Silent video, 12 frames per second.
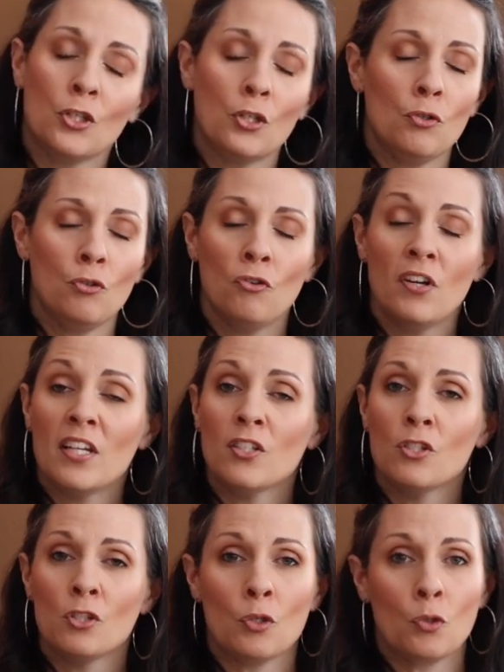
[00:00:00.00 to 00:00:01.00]
You
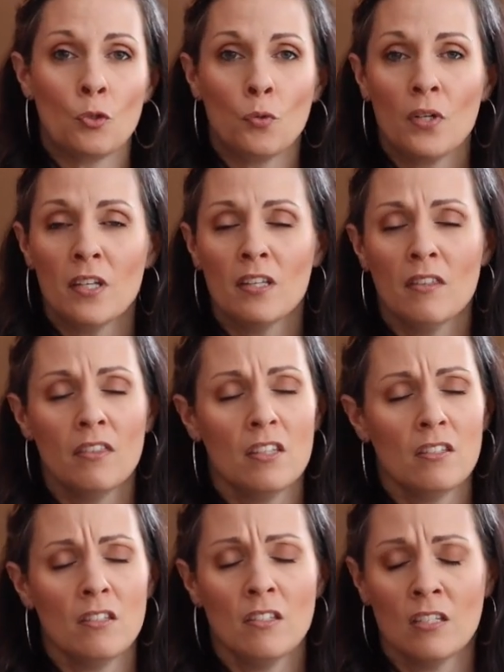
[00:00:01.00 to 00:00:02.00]
wrestle with
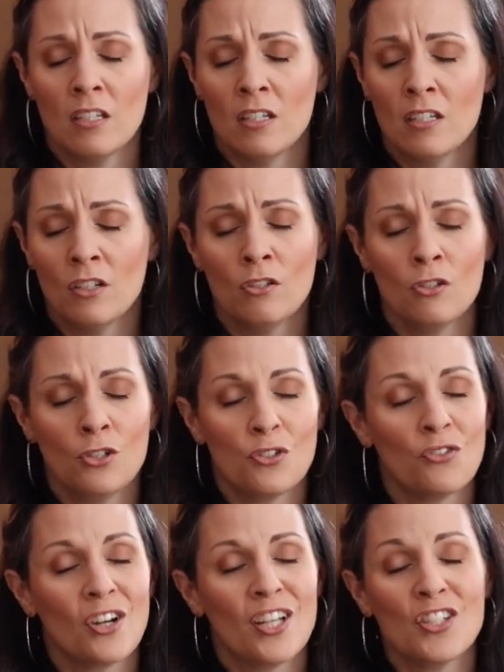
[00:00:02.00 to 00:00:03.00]
the
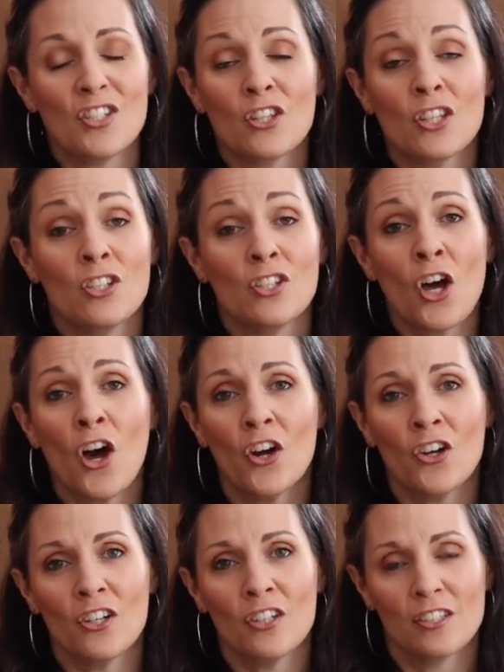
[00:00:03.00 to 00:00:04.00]
sinner's restless heart.